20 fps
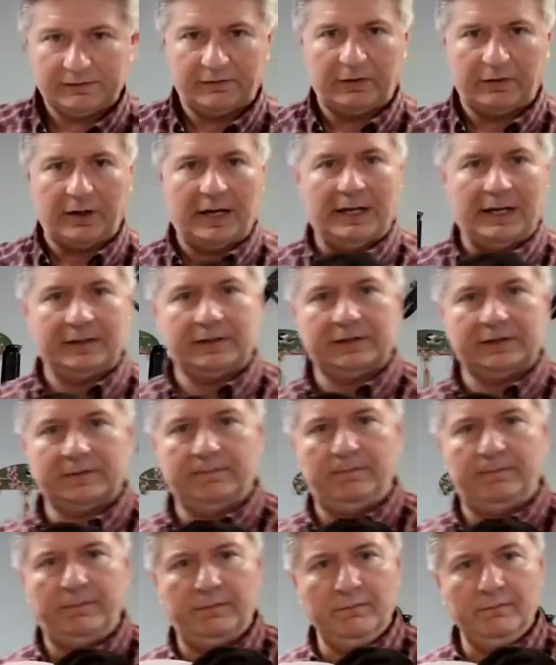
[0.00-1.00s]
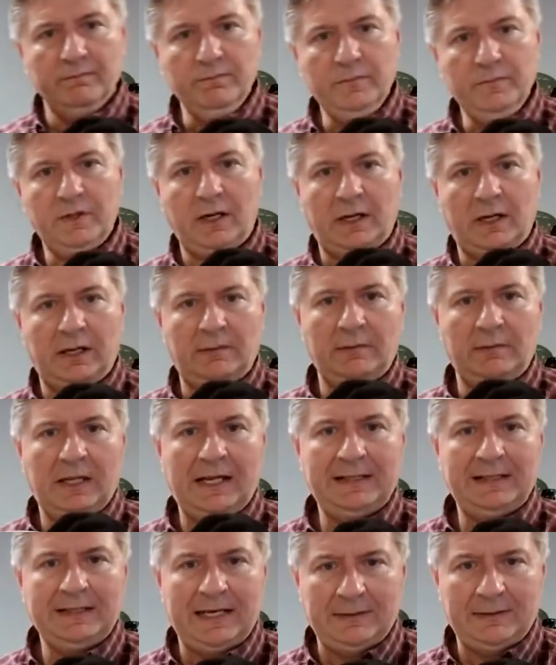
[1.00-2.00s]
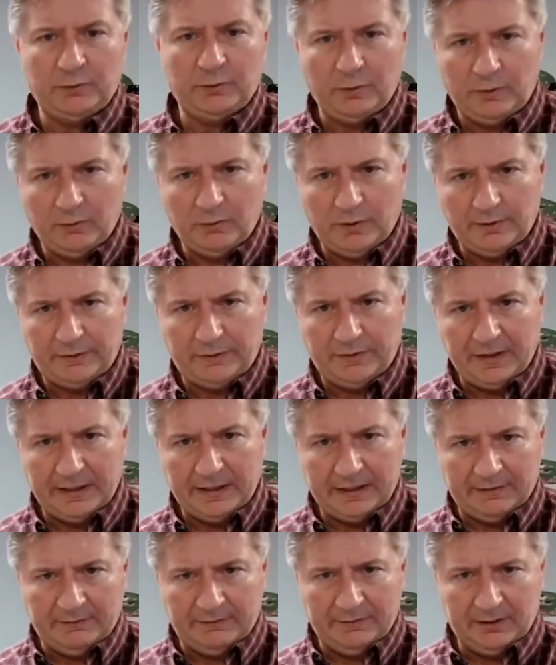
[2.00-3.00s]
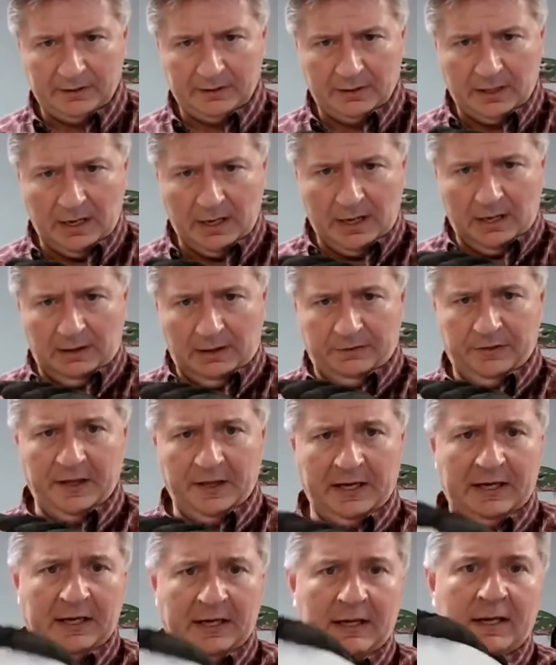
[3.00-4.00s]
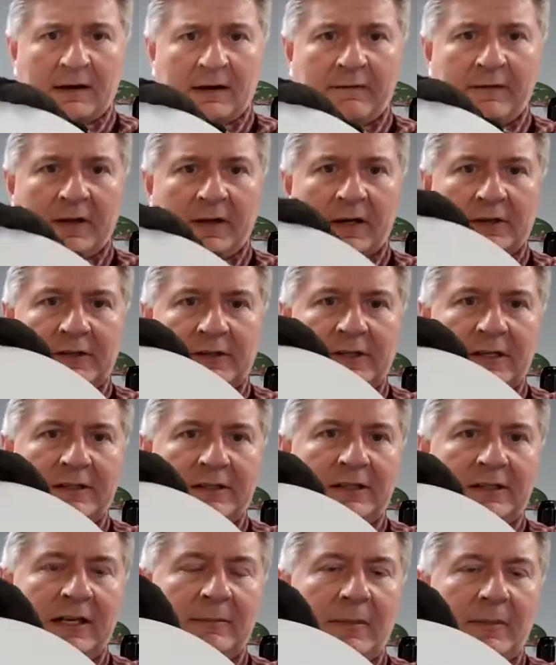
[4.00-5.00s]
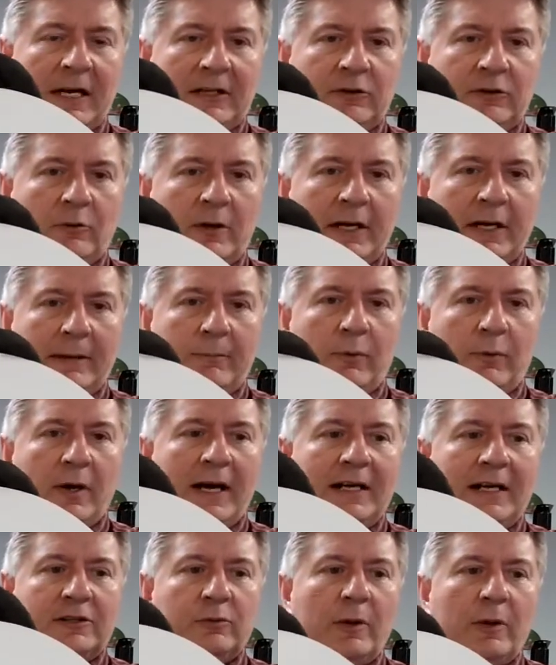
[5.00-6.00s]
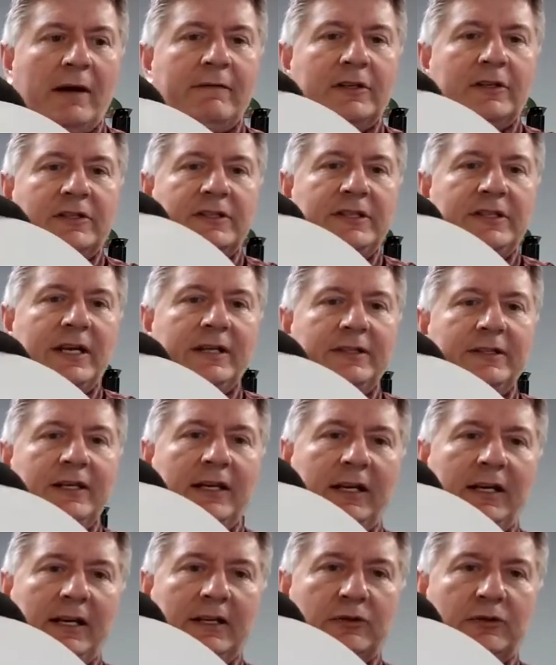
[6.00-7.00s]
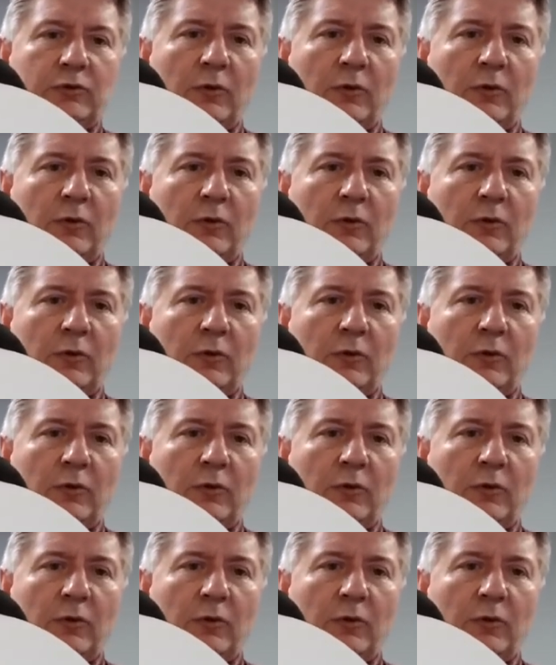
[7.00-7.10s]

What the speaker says: for us. A lot of times we weren't thinking of the 16 by 20 press. We have a 16-inch